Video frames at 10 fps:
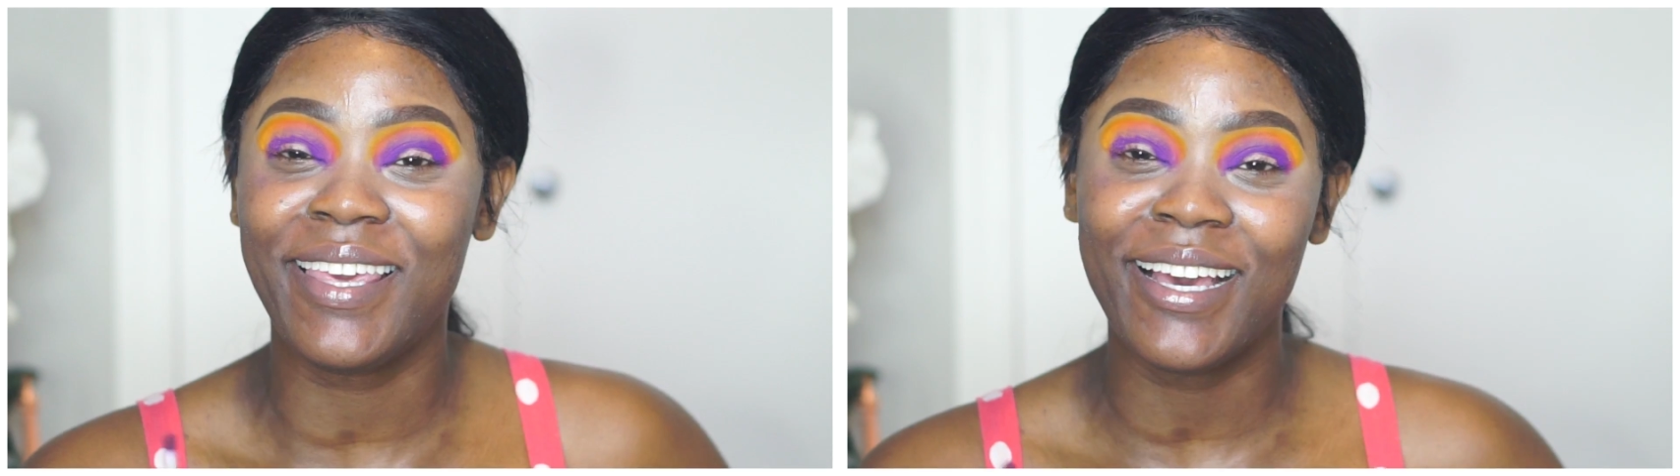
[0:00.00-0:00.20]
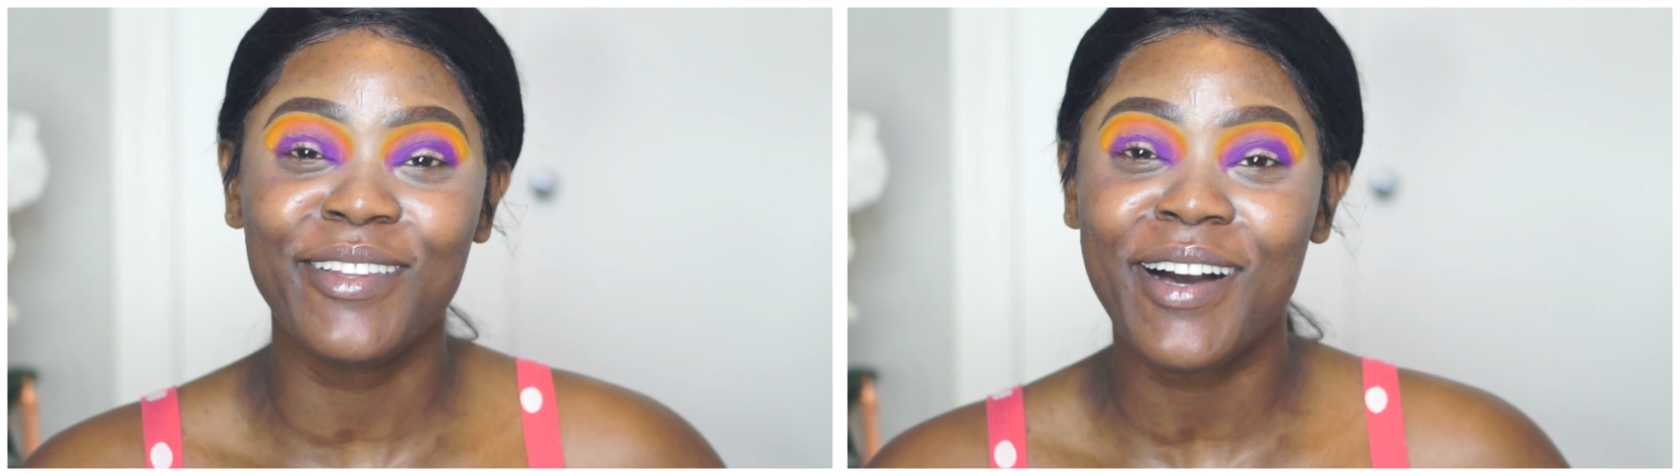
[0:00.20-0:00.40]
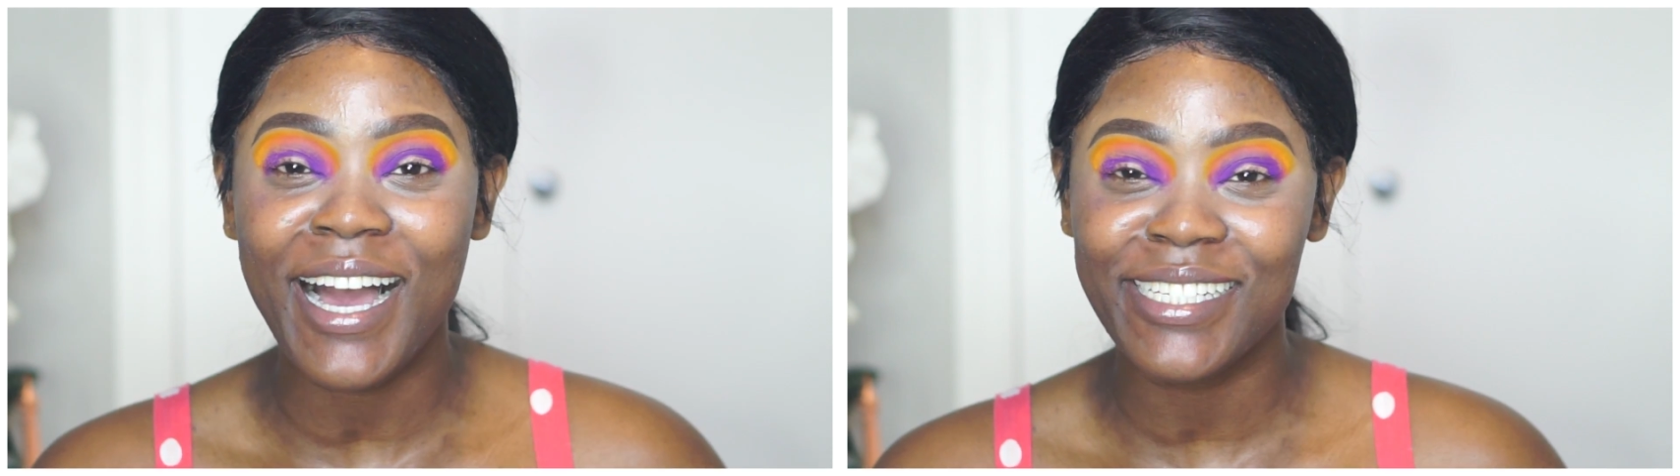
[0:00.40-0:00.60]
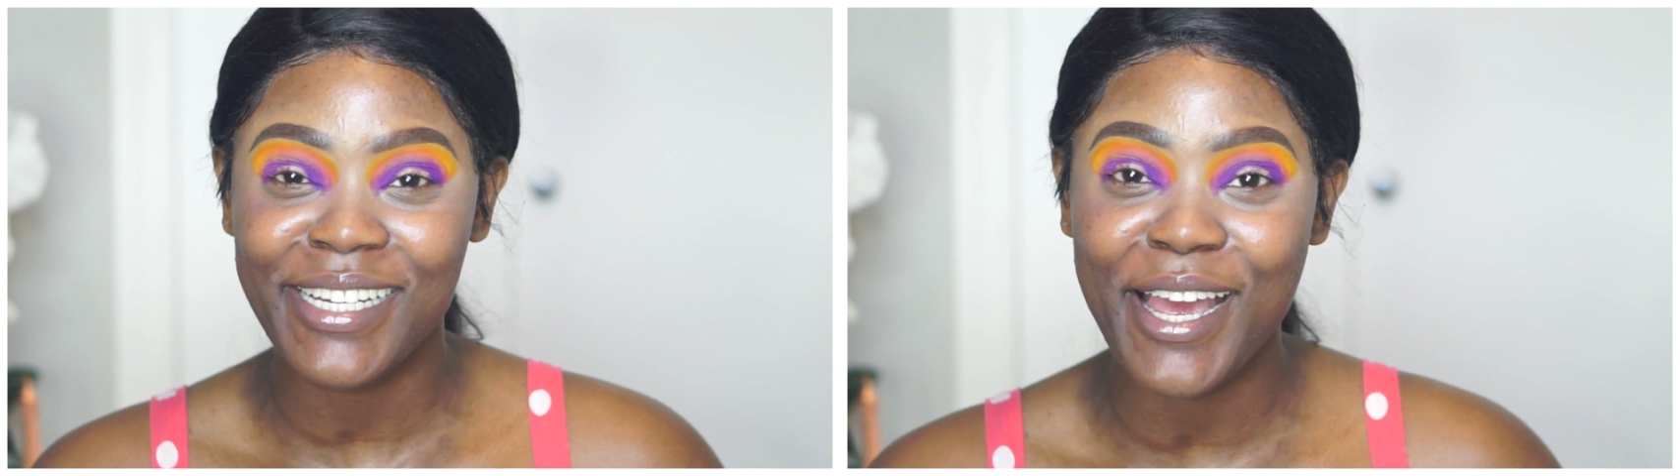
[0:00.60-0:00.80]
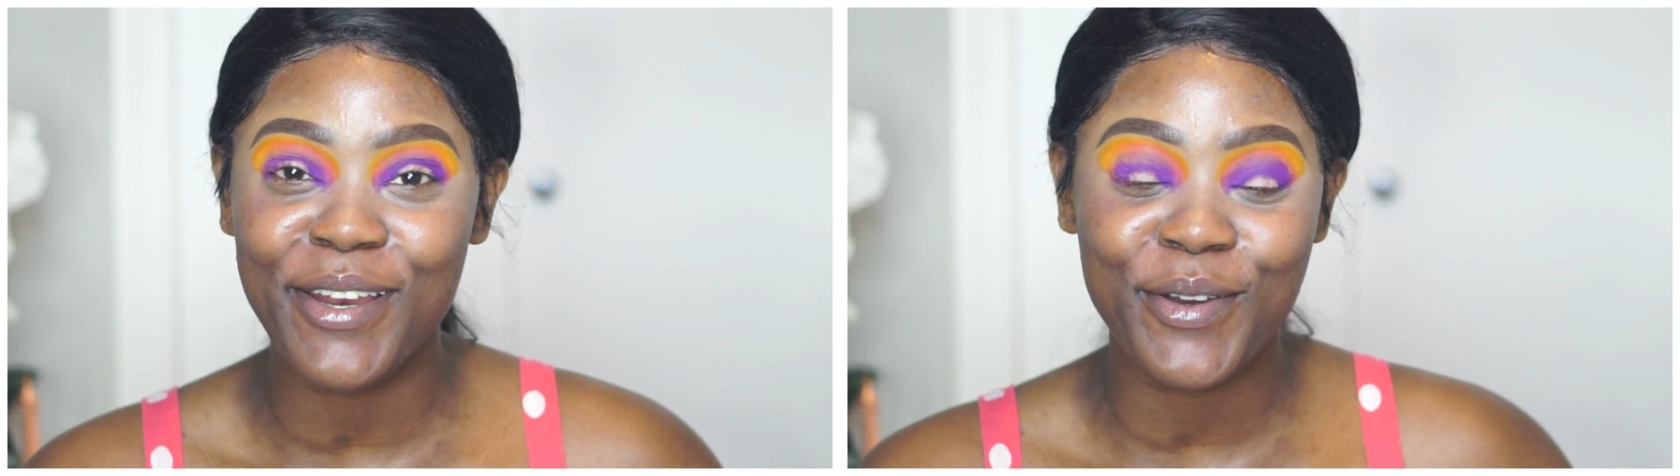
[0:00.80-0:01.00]
yellow
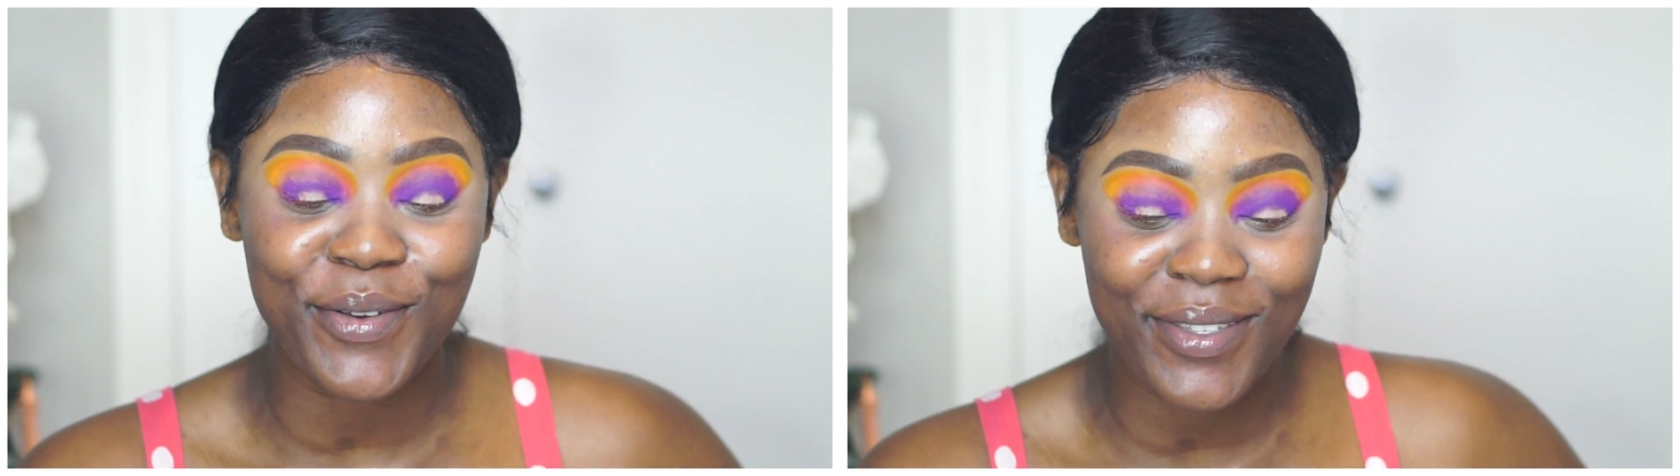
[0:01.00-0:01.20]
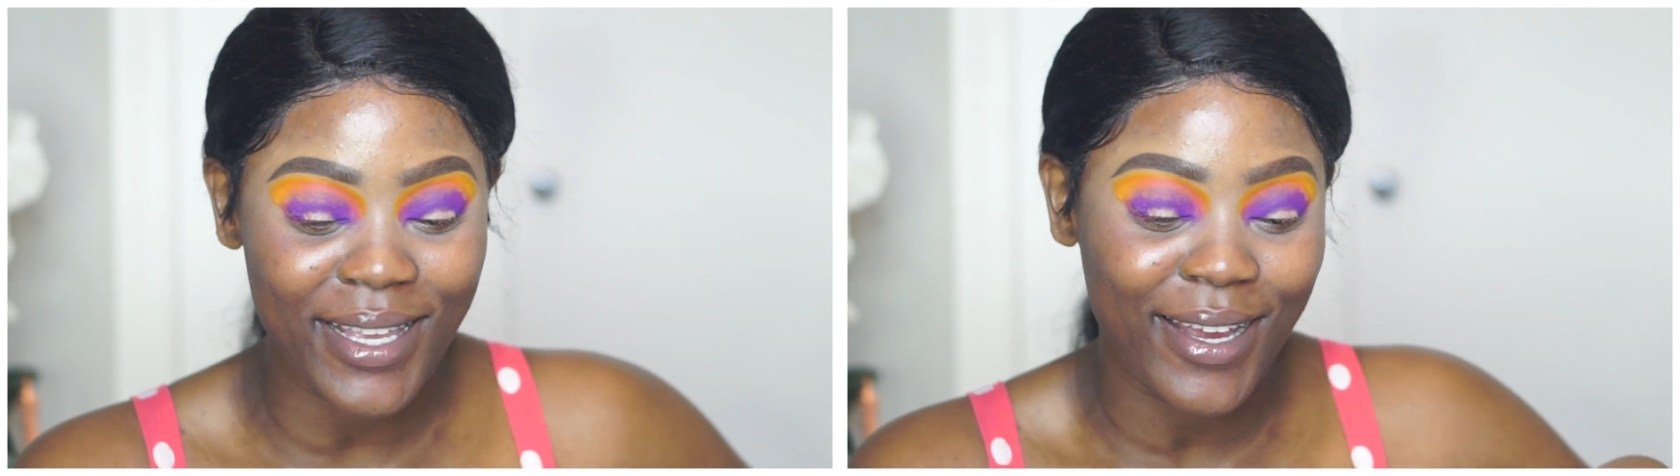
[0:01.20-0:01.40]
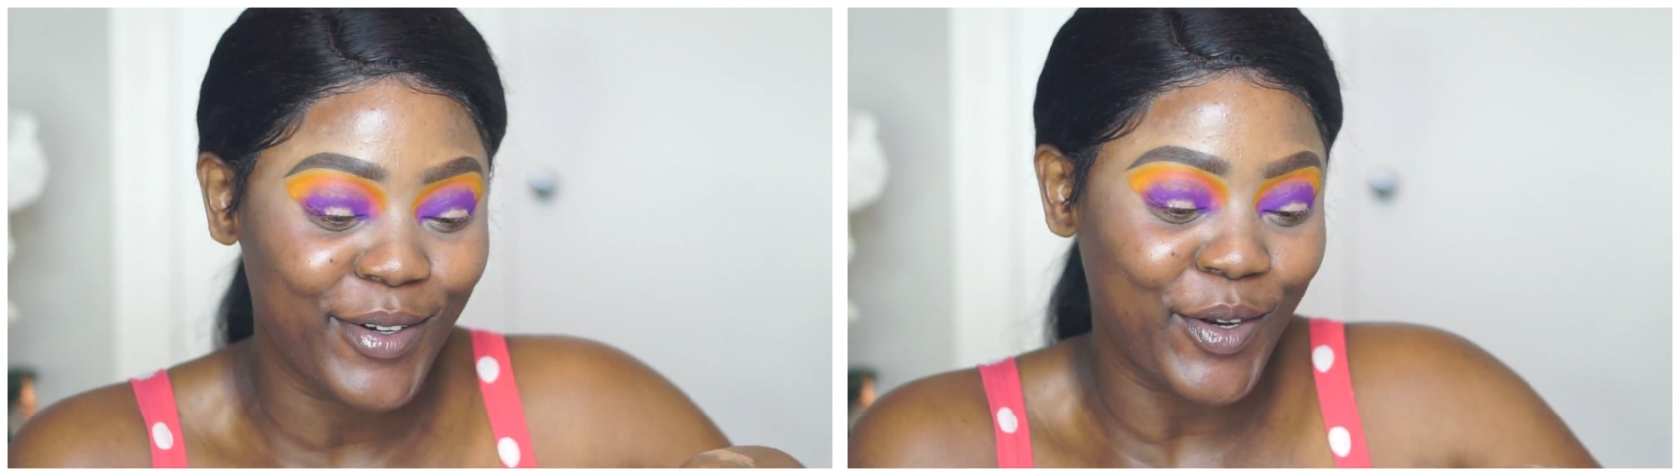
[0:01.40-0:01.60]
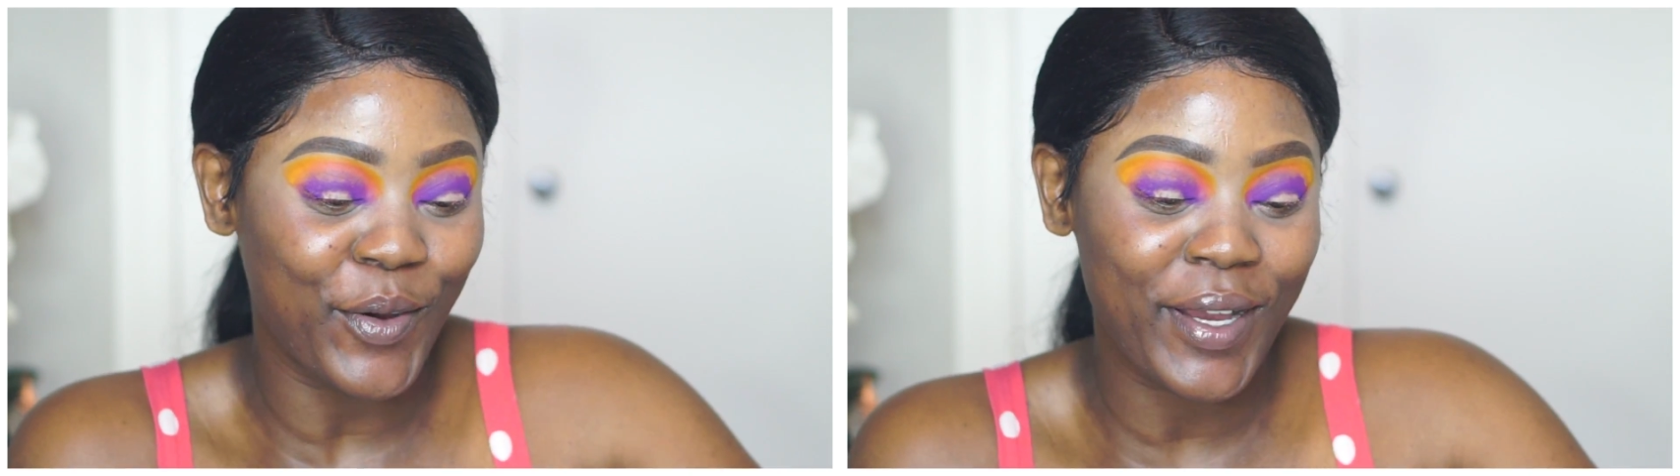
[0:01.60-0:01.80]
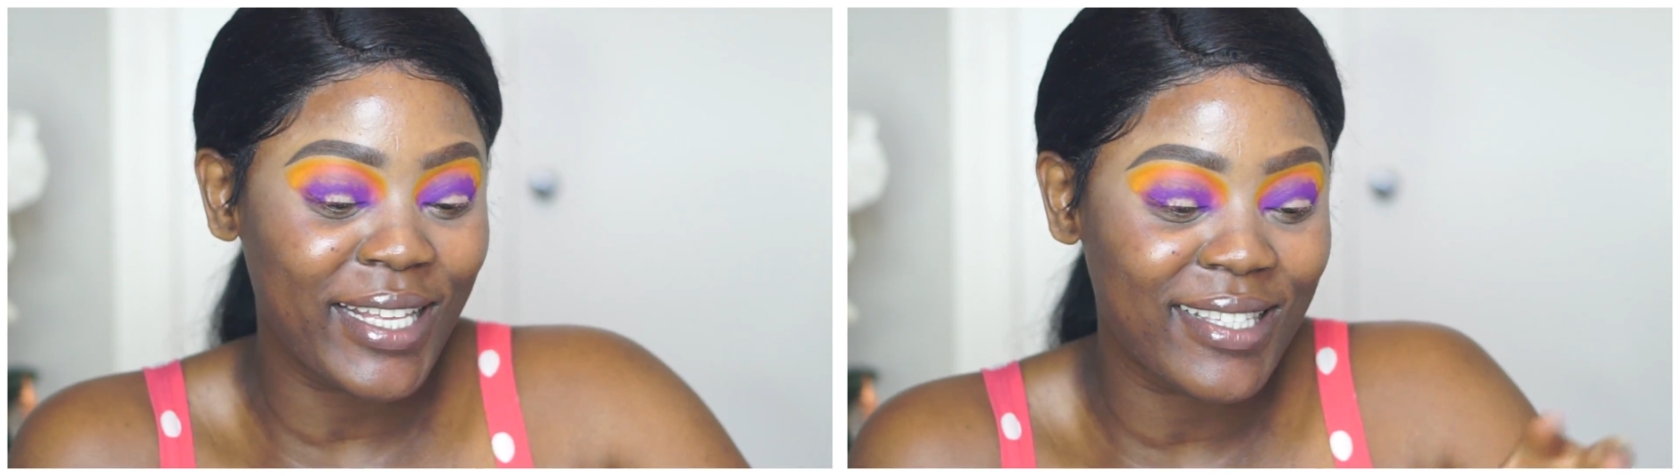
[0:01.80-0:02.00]
eyeshadows, I don't
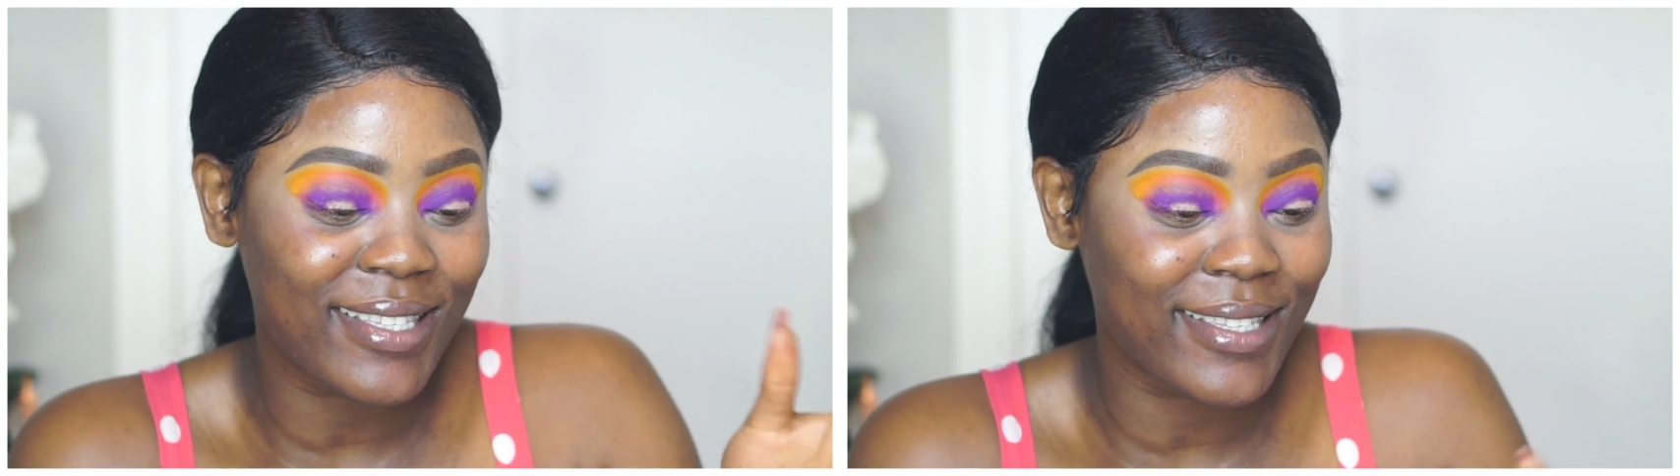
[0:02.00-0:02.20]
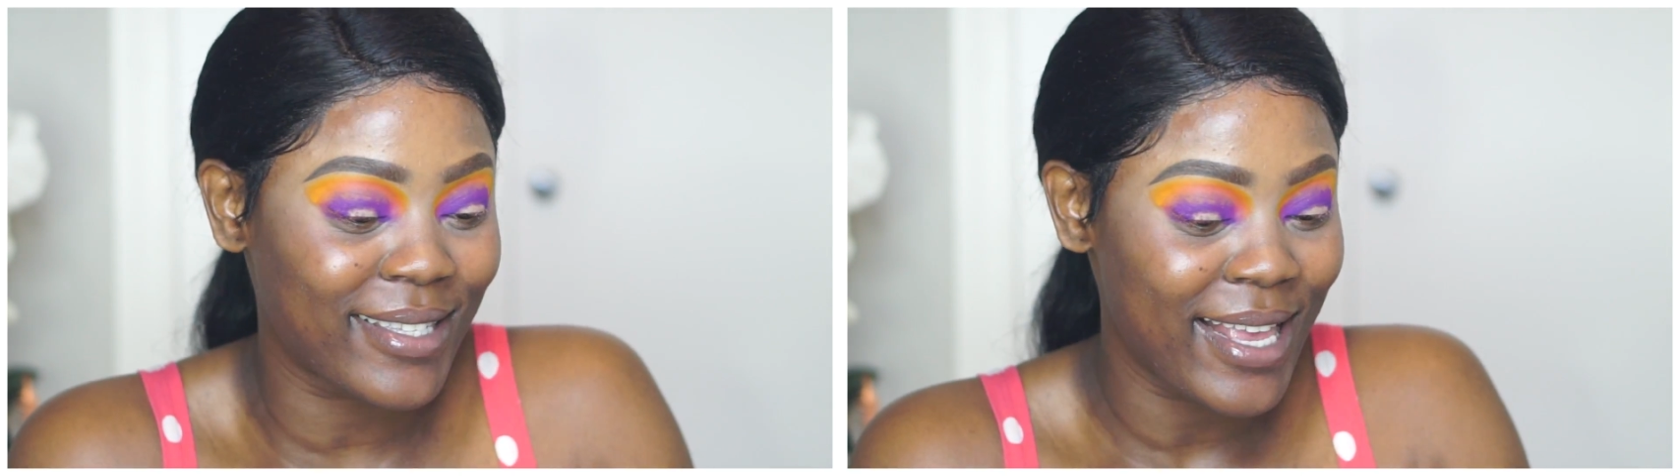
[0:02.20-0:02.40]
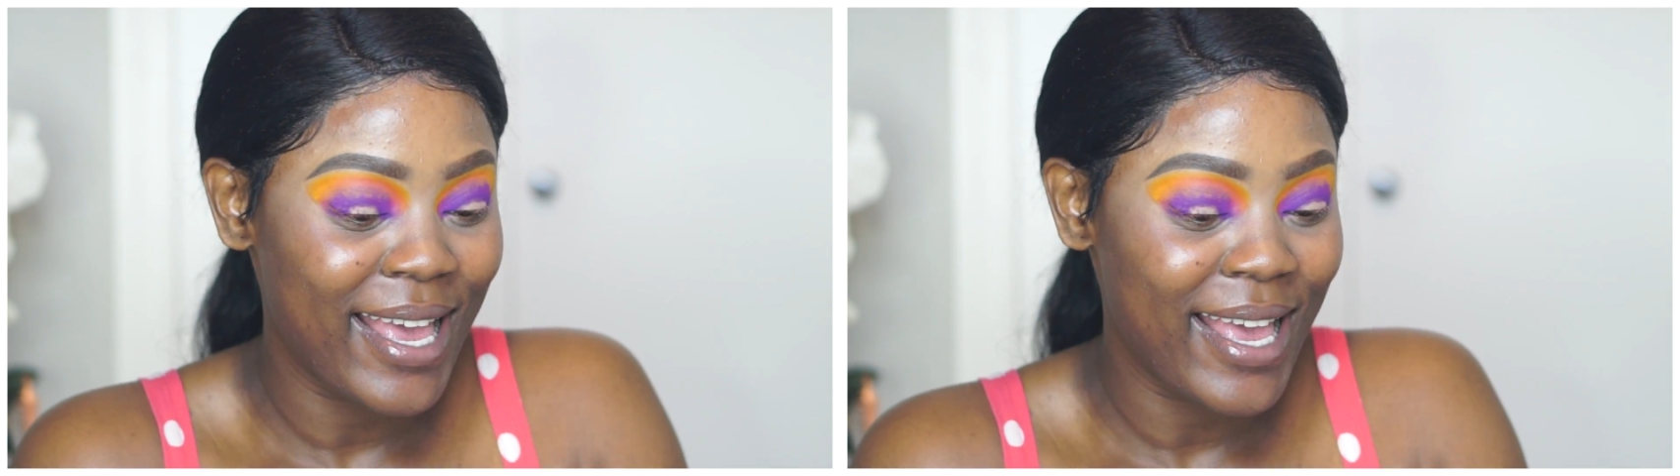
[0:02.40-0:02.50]
know, it's